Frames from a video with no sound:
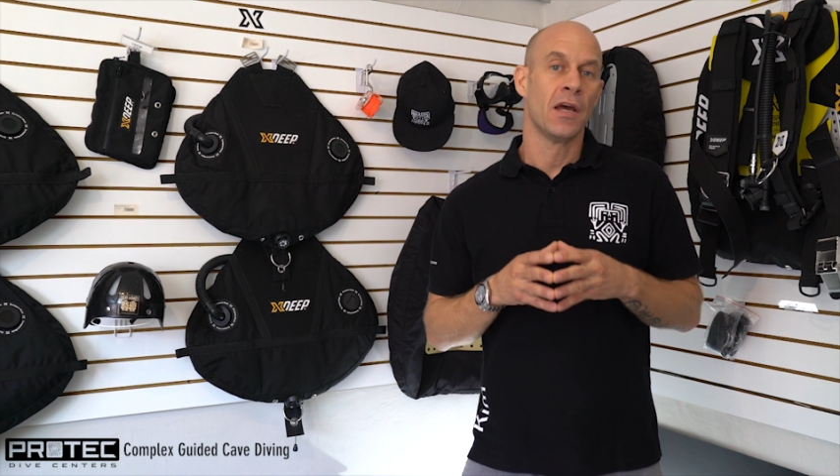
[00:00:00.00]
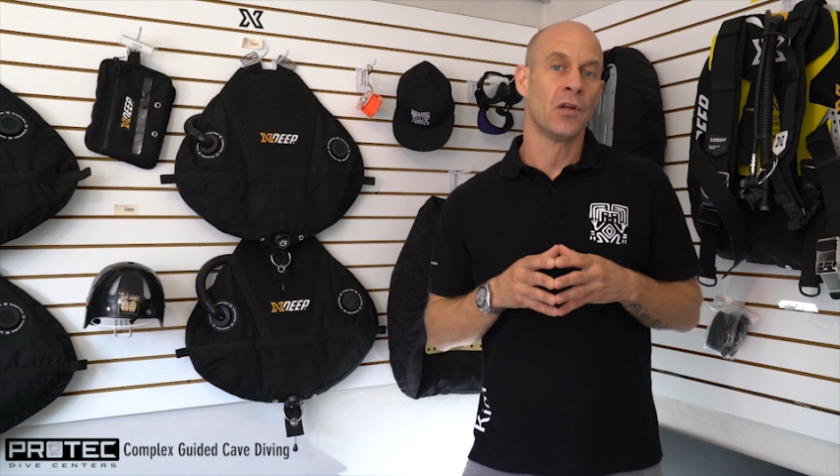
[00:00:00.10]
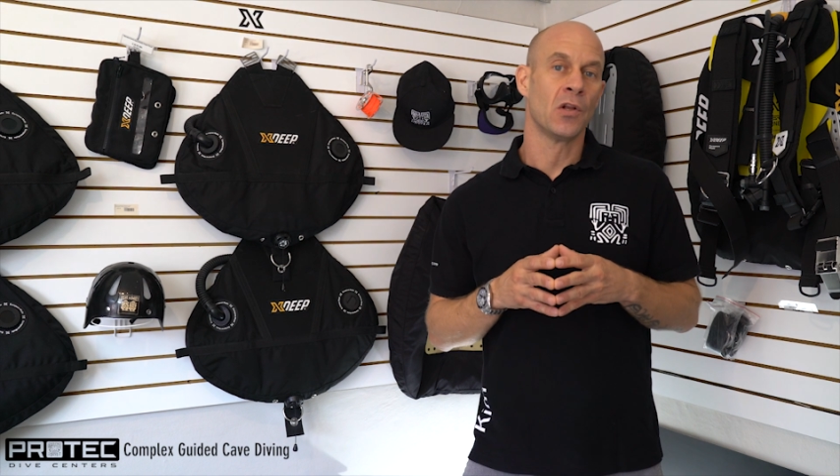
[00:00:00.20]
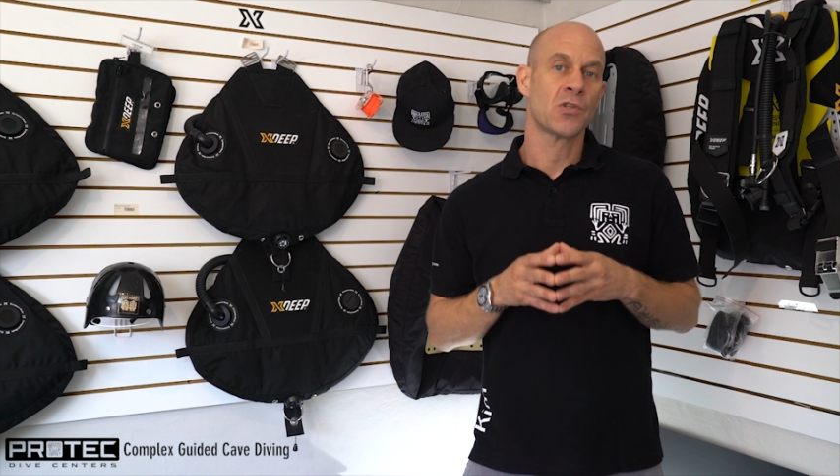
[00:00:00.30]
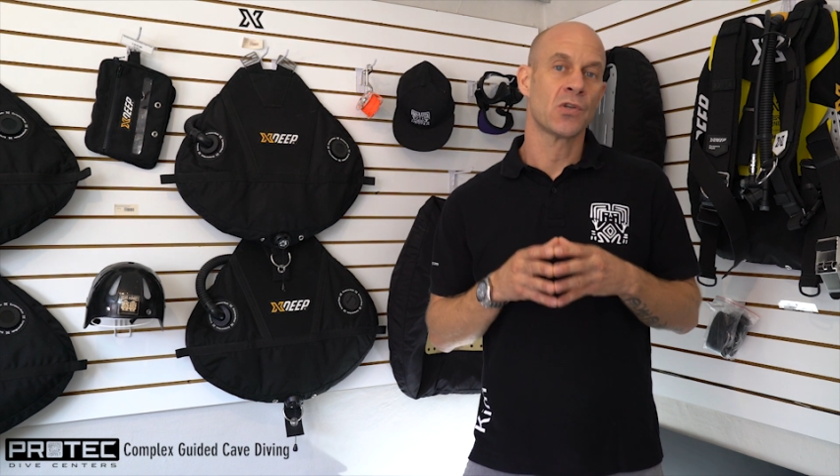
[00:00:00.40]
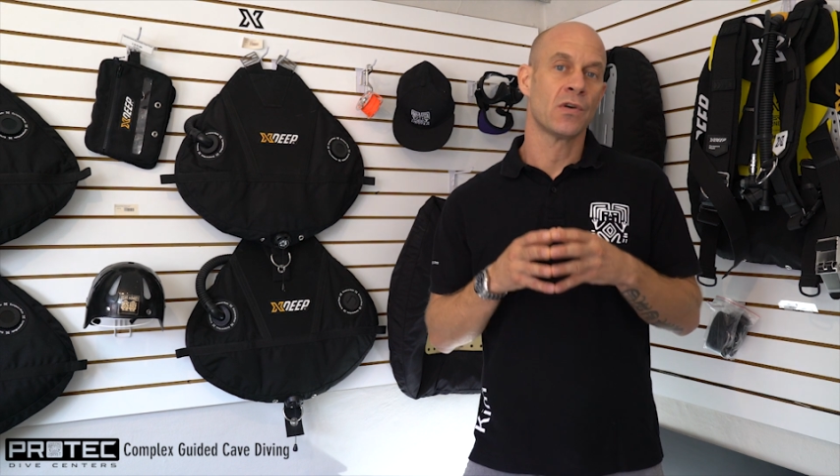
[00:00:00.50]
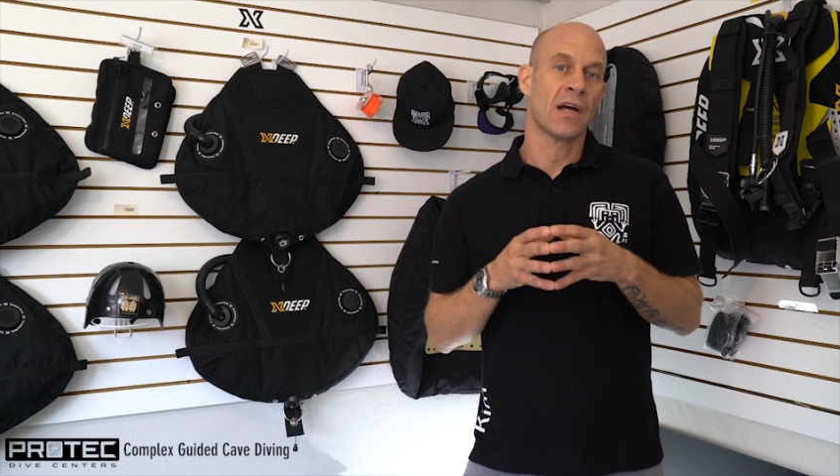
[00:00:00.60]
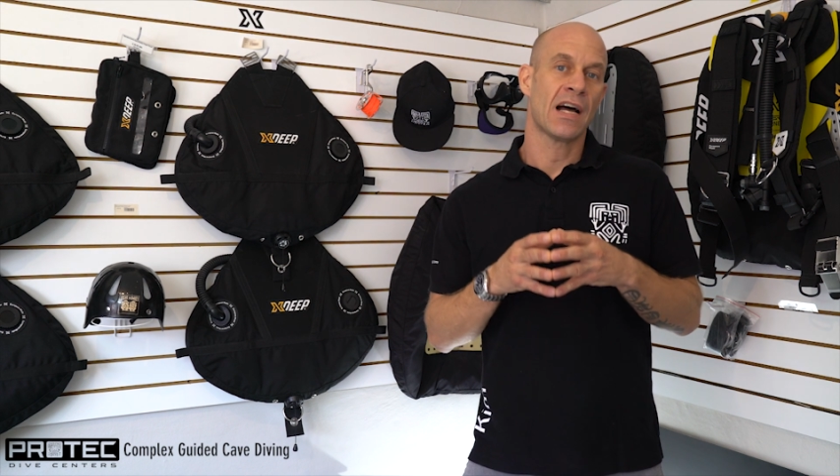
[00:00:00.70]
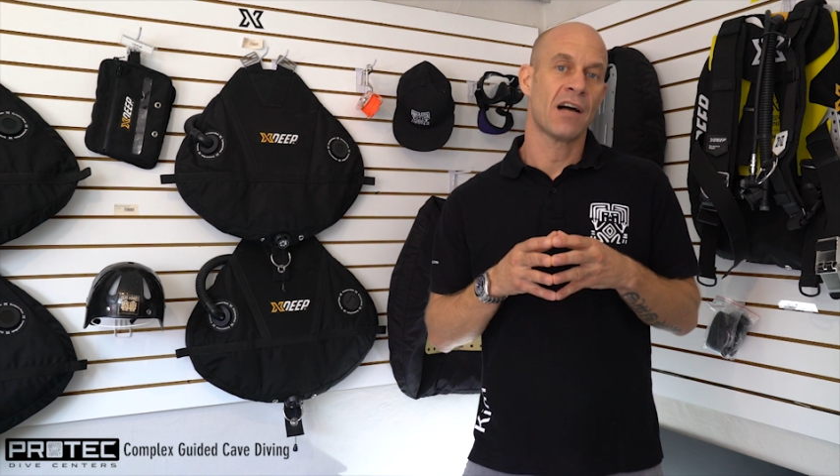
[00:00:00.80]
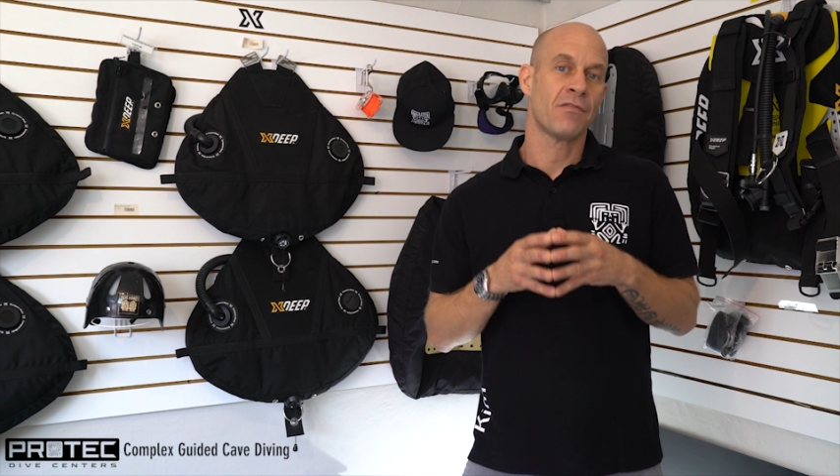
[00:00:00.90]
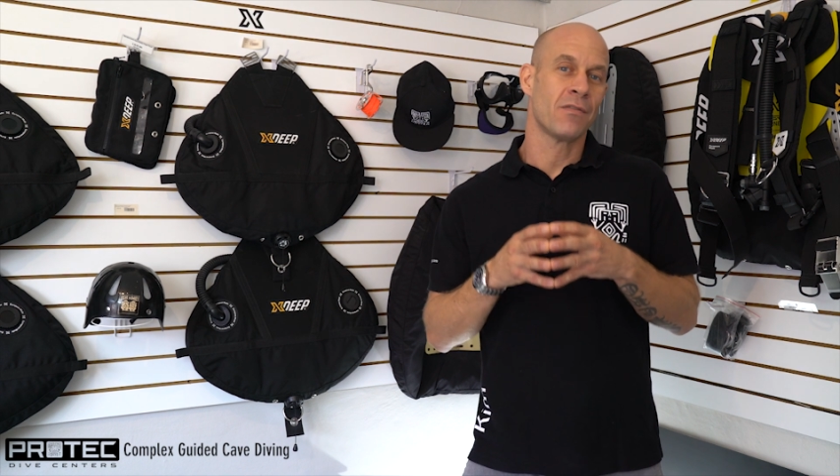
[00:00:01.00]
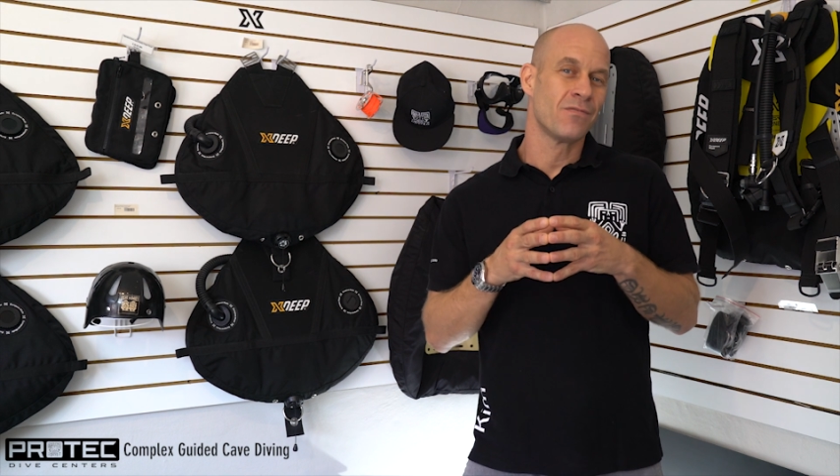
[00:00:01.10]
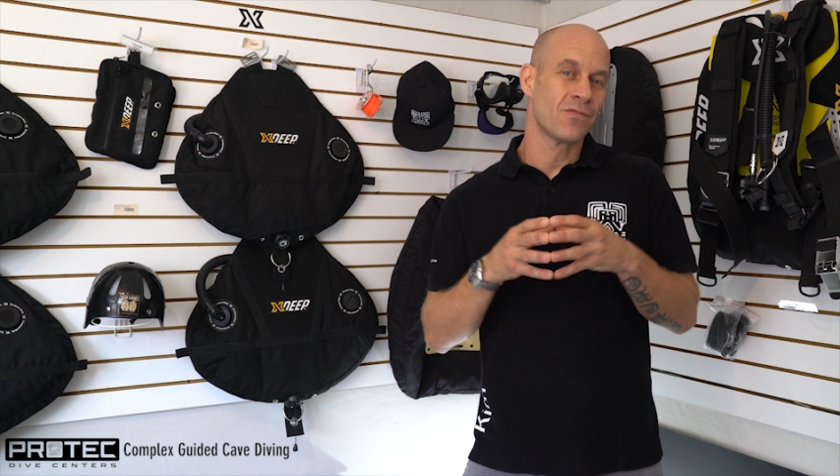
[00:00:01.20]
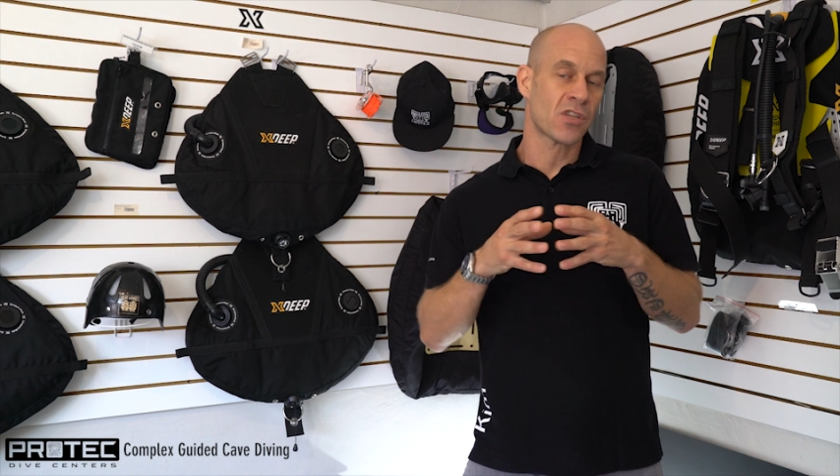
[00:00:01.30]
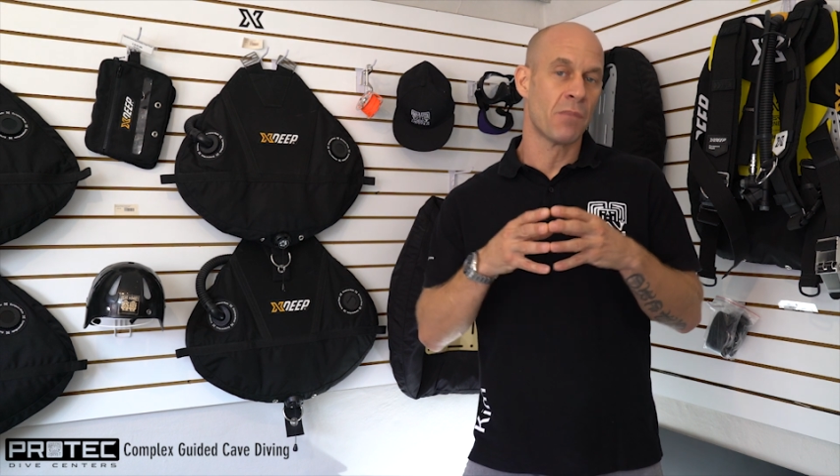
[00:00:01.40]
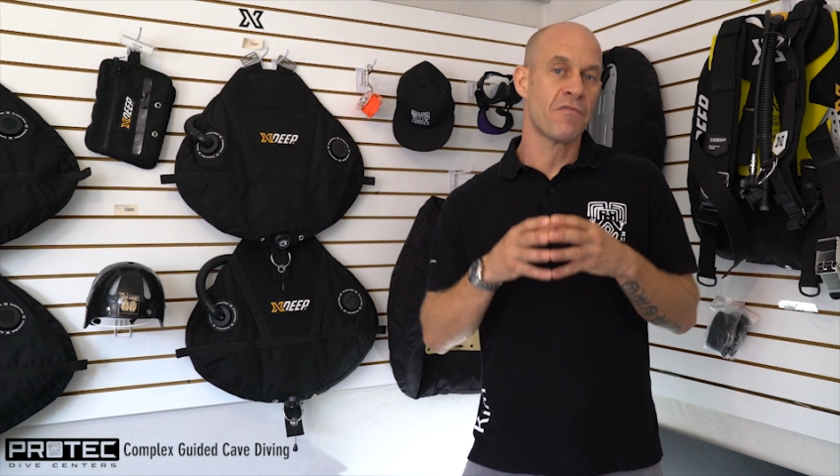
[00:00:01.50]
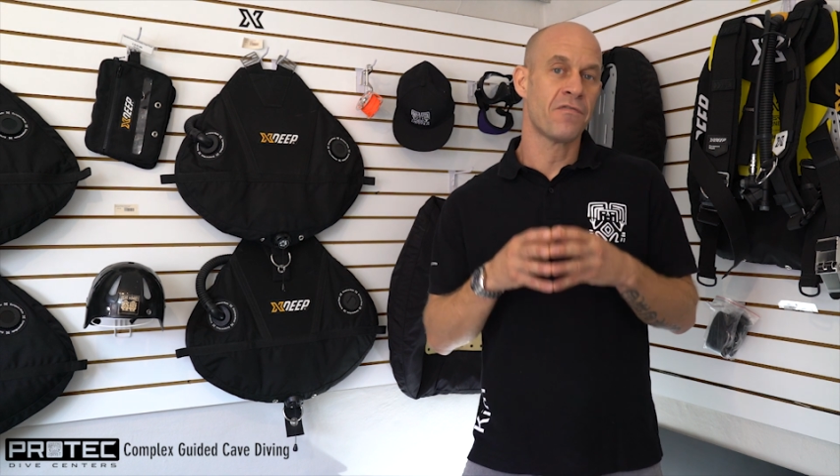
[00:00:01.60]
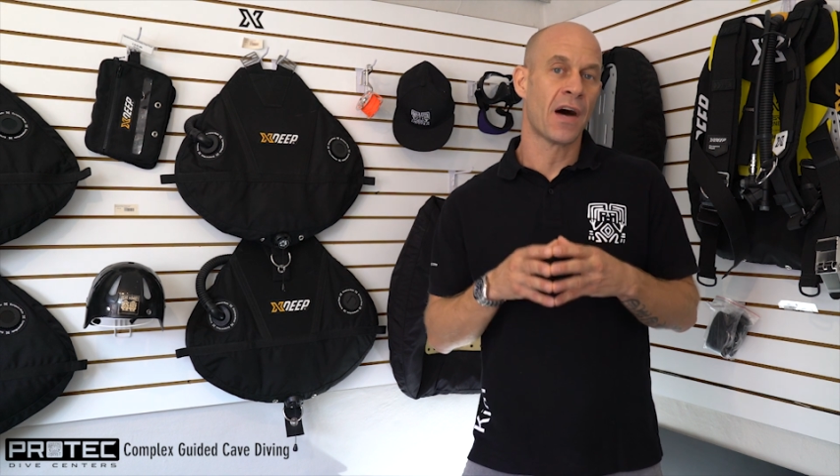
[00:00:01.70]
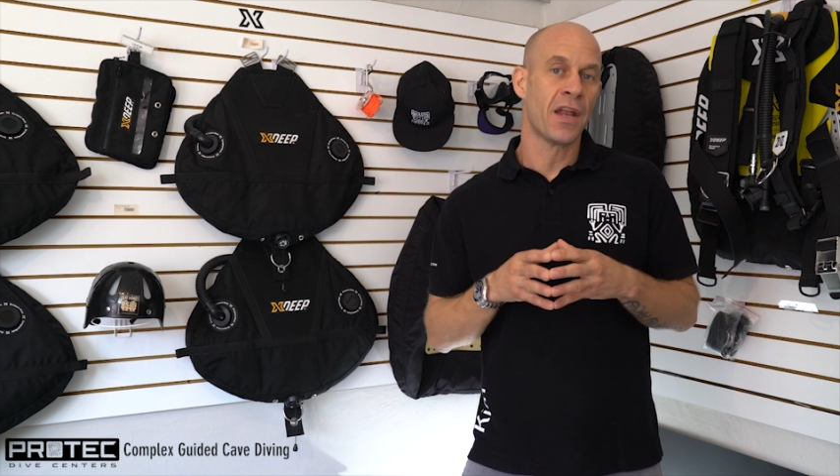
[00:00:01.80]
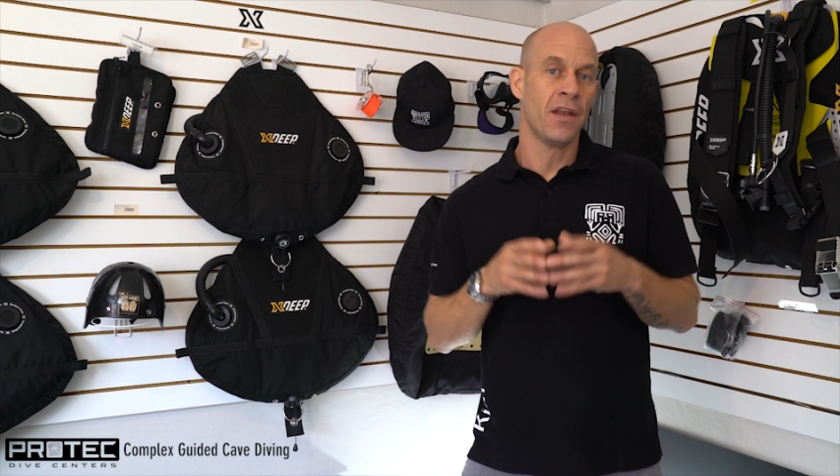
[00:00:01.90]
and also have some
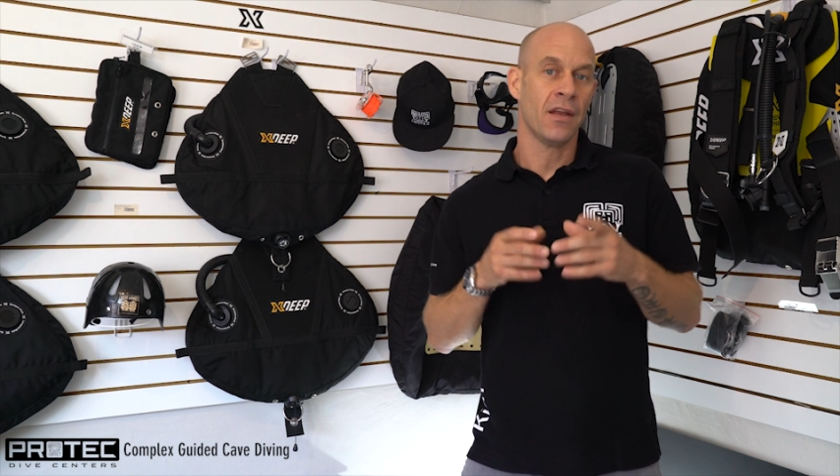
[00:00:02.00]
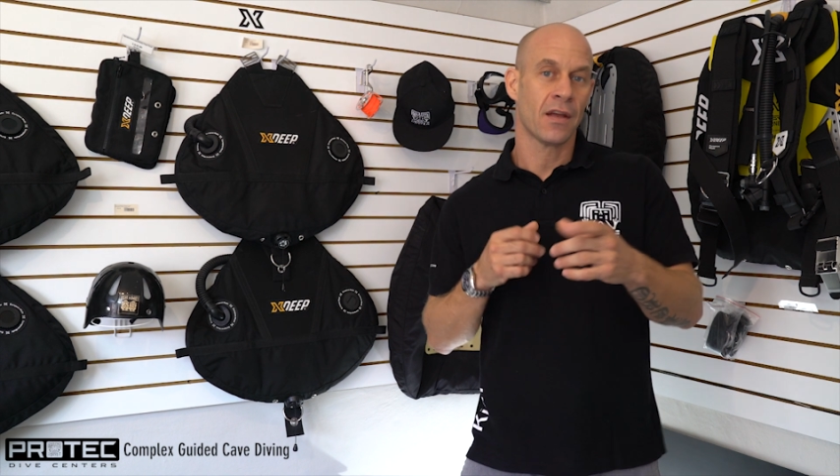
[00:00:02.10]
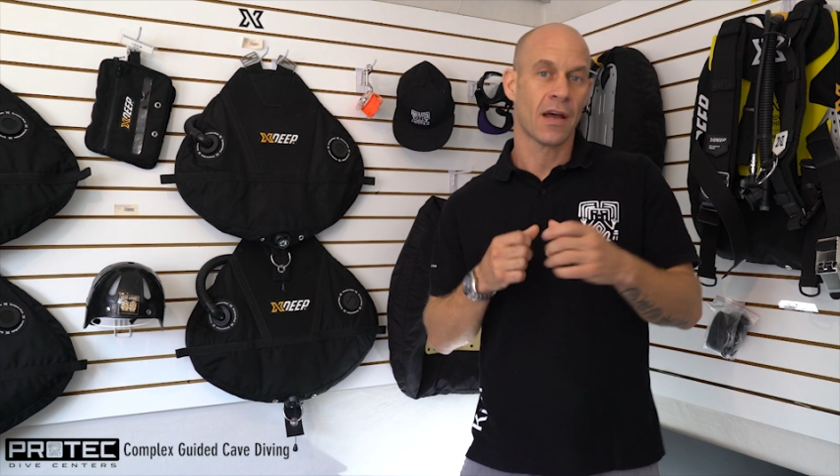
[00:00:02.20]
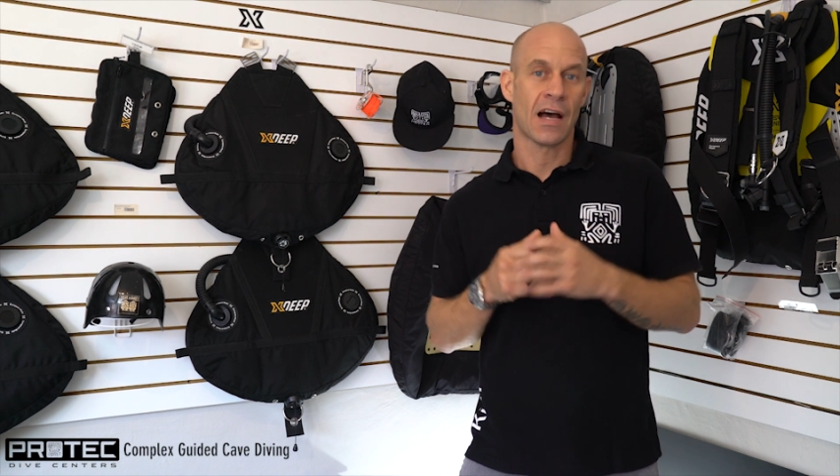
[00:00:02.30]
fun